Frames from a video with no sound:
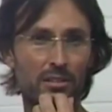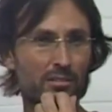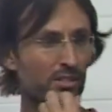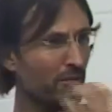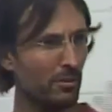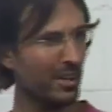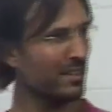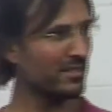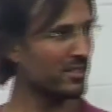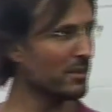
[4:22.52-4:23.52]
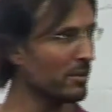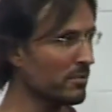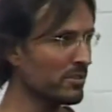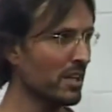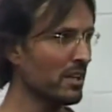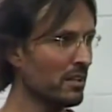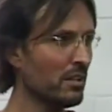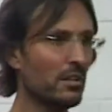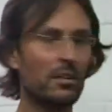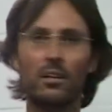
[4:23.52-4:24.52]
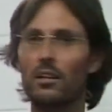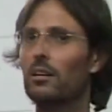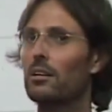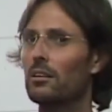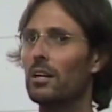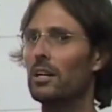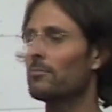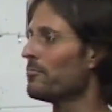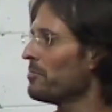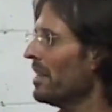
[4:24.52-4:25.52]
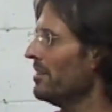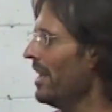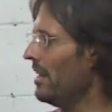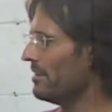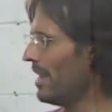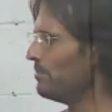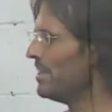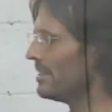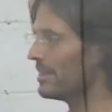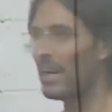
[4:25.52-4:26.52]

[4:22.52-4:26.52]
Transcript: Does everyone see what I'm saying? All right. Now, that being the